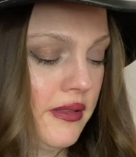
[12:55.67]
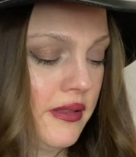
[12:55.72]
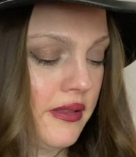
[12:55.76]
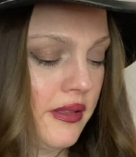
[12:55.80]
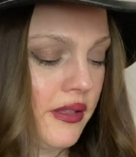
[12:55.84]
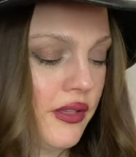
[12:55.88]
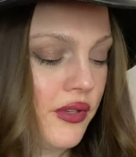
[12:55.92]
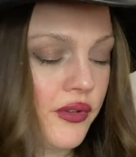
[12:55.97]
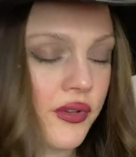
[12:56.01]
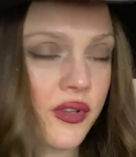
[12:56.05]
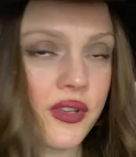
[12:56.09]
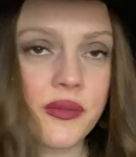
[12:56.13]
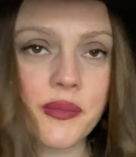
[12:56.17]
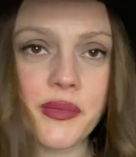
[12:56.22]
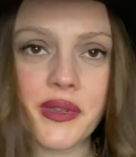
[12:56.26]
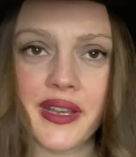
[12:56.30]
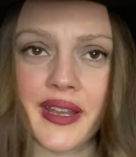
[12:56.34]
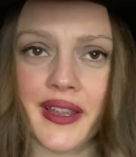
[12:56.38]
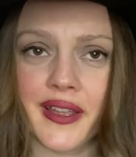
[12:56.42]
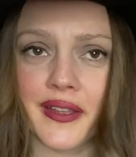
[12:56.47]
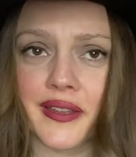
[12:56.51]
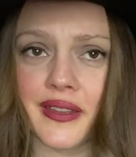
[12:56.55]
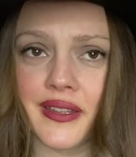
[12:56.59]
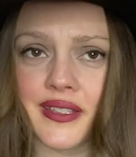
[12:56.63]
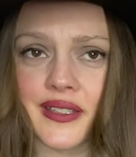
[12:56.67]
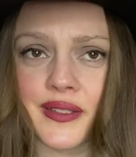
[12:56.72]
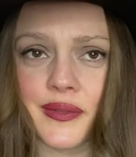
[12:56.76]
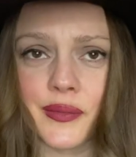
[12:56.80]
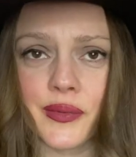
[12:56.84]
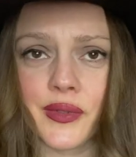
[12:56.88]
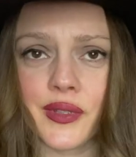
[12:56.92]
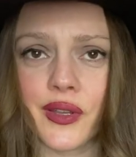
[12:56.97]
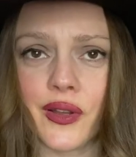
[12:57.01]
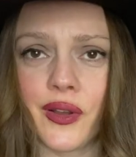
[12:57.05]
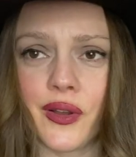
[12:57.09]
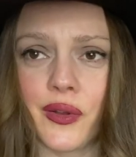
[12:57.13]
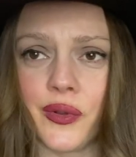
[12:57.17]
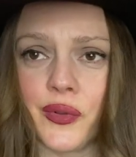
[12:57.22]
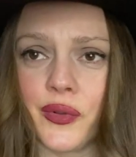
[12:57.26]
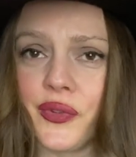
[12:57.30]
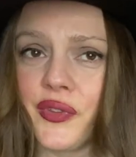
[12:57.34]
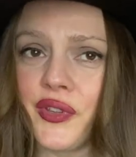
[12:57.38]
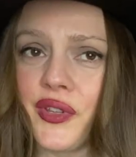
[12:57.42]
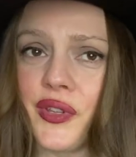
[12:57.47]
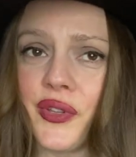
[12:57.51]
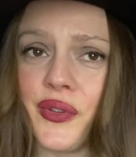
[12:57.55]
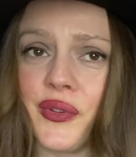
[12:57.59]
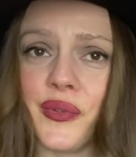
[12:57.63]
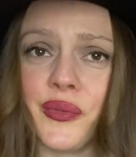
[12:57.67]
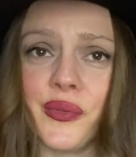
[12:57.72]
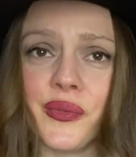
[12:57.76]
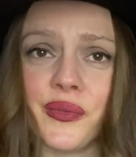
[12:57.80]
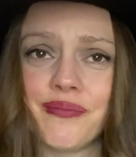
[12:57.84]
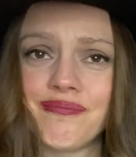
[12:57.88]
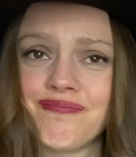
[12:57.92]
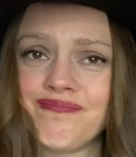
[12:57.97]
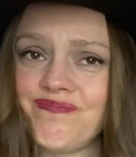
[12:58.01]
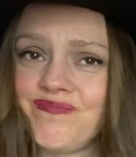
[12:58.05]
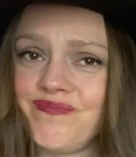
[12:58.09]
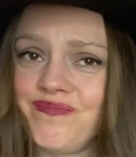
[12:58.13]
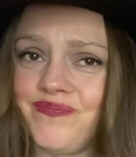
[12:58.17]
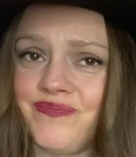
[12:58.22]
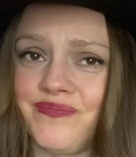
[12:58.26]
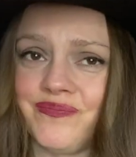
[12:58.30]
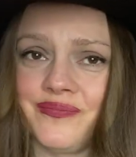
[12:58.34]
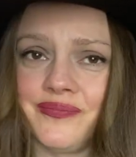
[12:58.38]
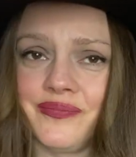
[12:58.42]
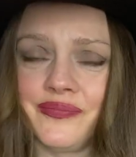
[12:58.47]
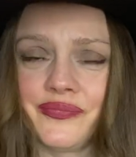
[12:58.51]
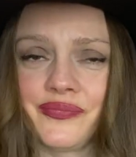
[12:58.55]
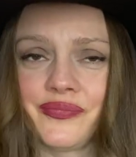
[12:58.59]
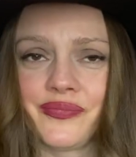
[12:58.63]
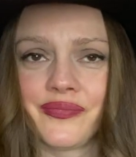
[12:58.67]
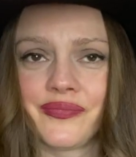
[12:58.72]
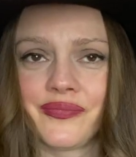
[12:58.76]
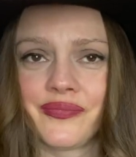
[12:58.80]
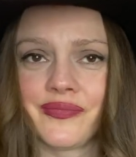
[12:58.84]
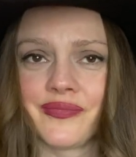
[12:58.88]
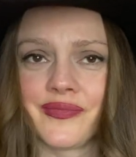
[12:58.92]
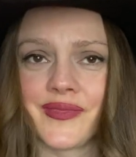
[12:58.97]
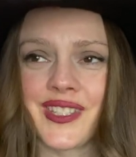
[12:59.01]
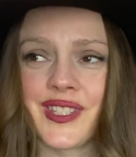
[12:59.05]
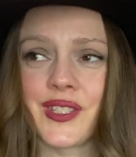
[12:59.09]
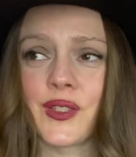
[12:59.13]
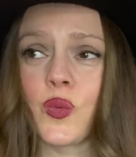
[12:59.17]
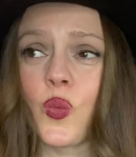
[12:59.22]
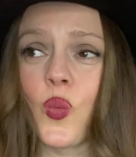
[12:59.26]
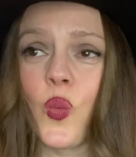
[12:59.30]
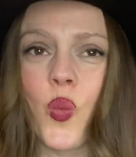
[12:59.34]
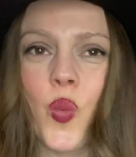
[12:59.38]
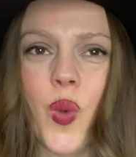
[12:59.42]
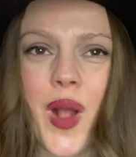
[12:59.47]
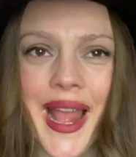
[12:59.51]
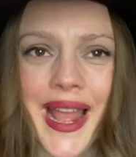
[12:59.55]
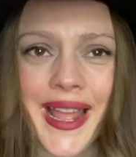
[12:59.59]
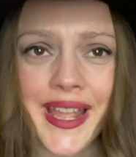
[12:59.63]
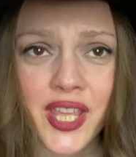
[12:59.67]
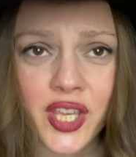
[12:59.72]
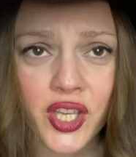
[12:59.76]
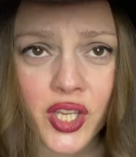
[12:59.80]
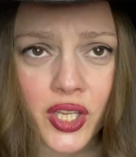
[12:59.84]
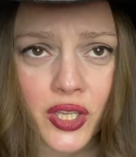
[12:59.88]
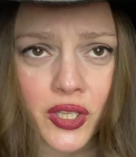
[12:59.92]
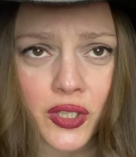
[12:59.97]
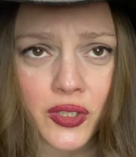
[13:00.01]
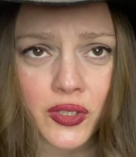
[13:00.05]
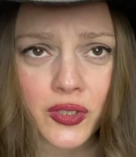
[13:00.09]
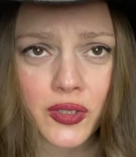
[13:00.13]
You're coming out of this with a whole new swagger.